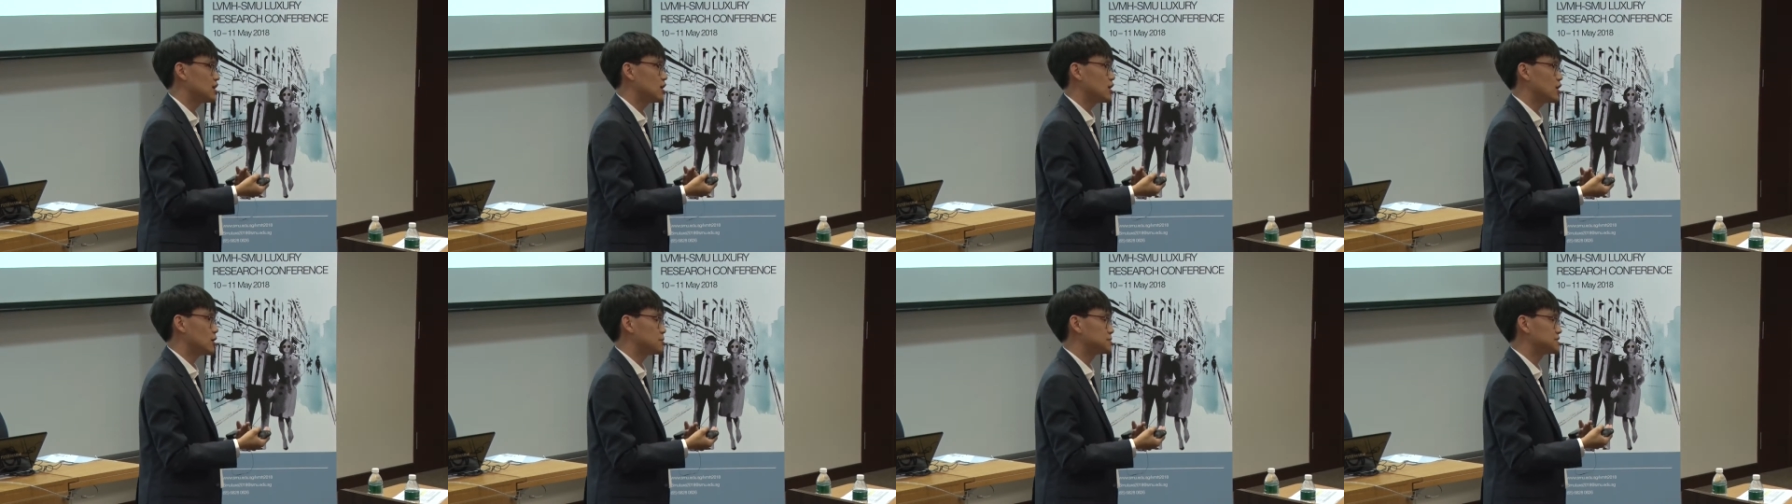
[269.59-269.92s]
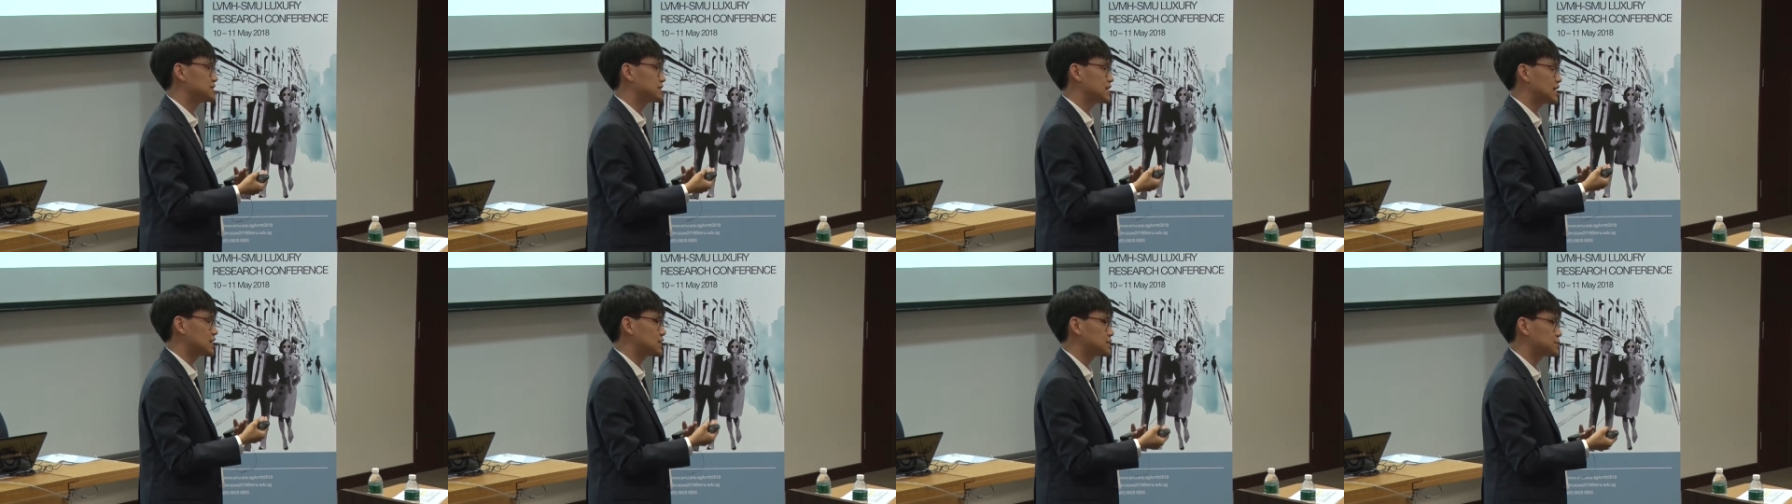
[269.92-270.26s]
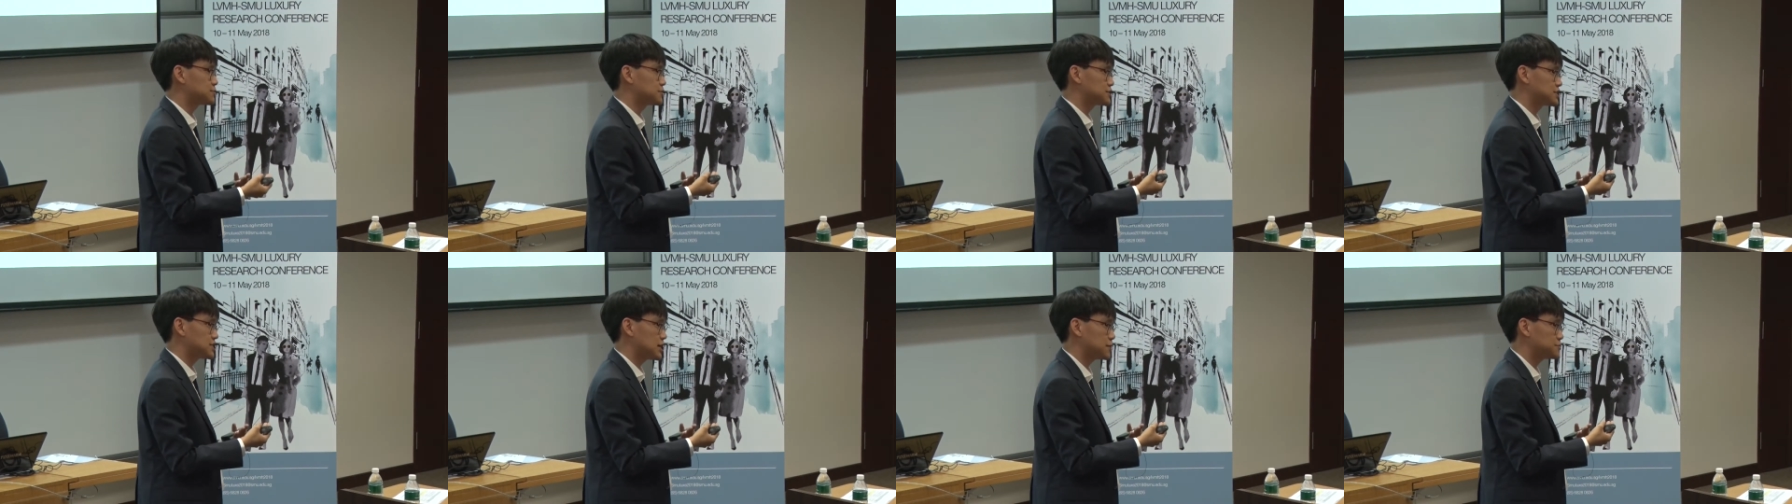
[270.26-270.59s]
um, status
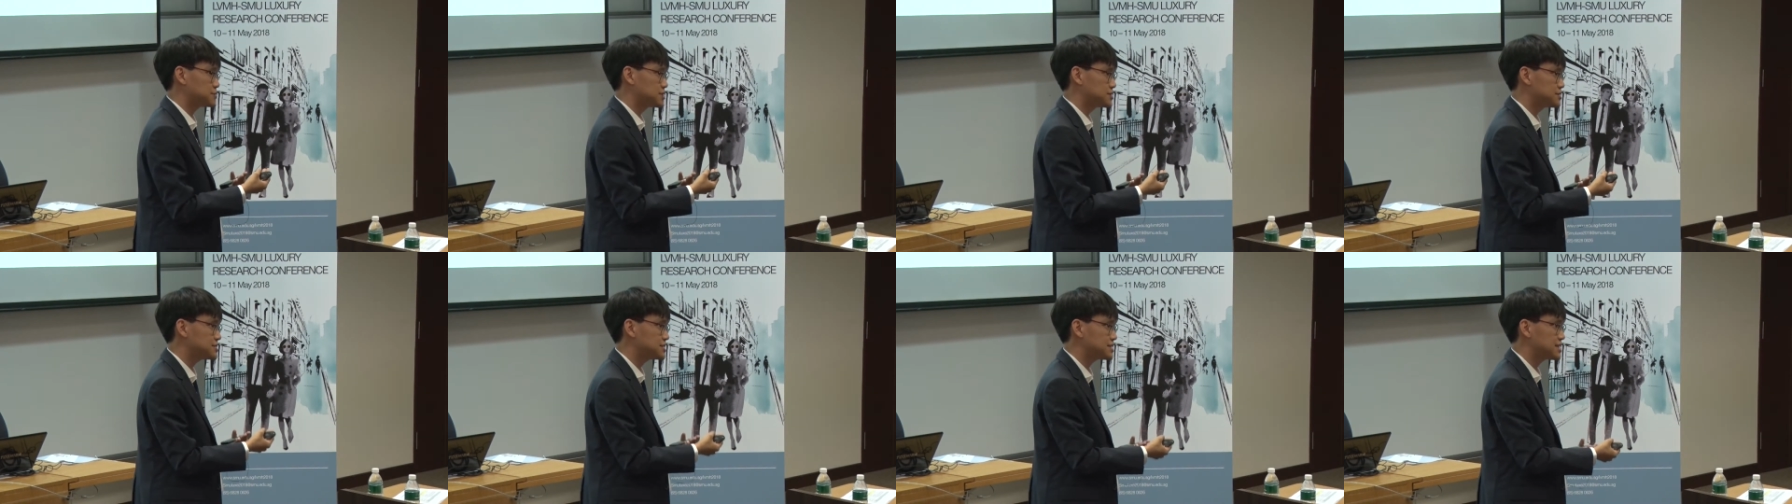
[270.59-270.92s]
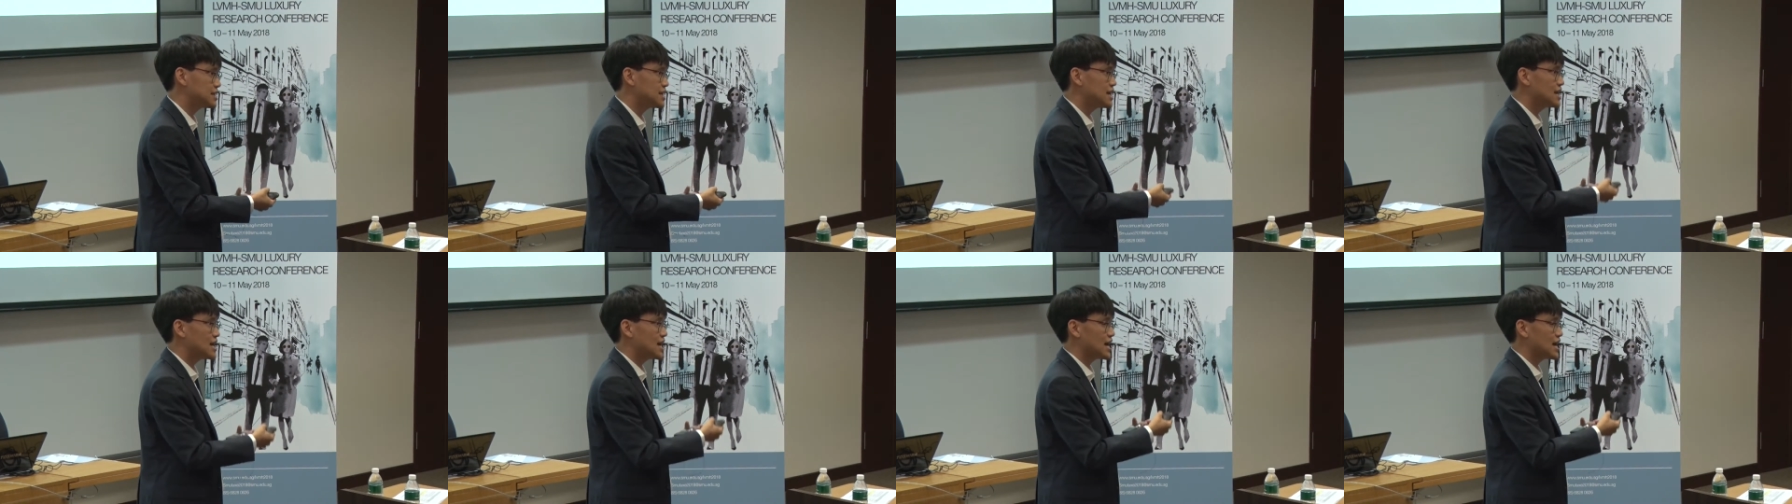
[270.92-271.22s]
perceptions